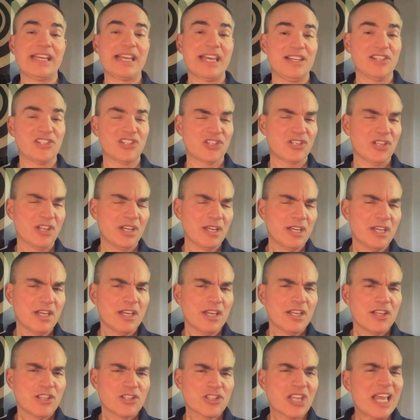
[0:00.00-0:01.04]
is.
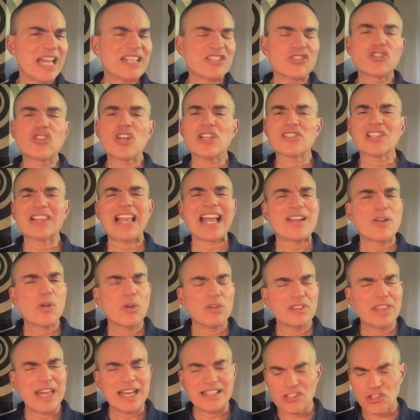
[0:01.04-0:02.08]
So that's
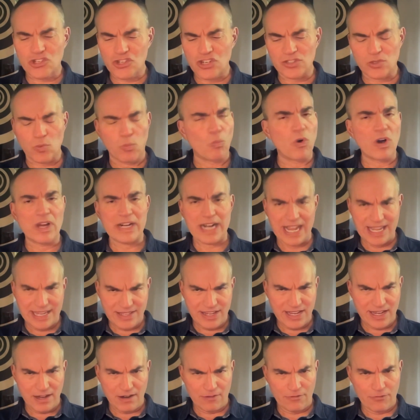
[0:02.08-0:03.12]
just one
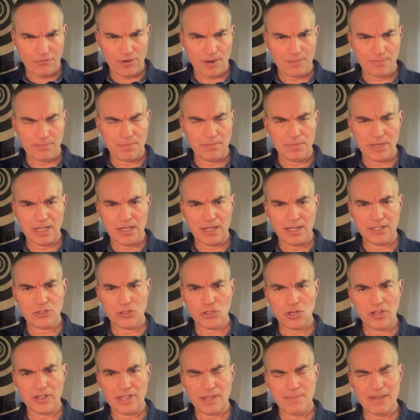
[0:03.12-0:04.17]
idea from
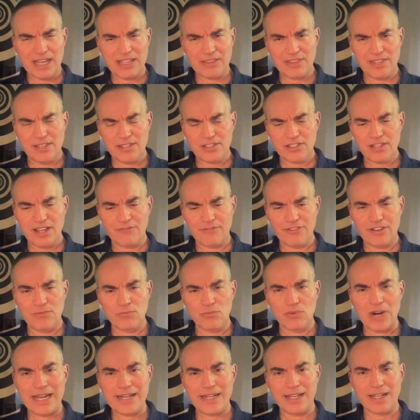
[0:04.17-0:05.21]
talking about this stuff in
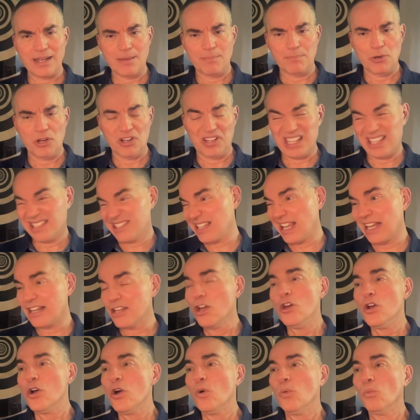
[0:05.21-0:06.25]
writing a book. It's like,
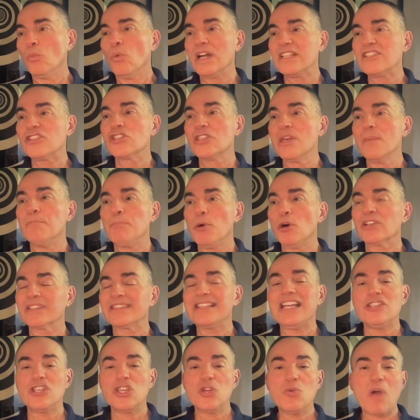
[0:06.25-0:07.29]
what's the book
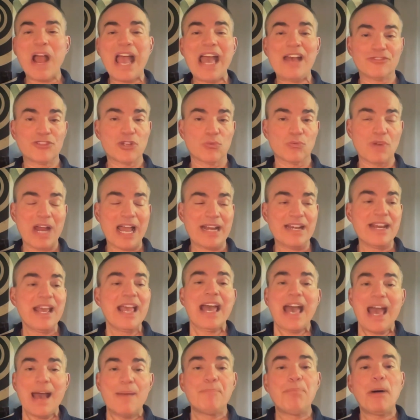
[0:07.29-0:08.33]
that you have to write?
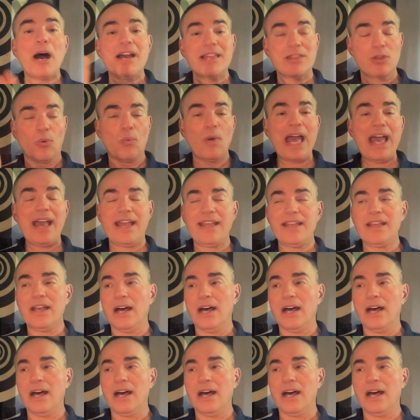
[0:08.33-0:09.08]
And by the way,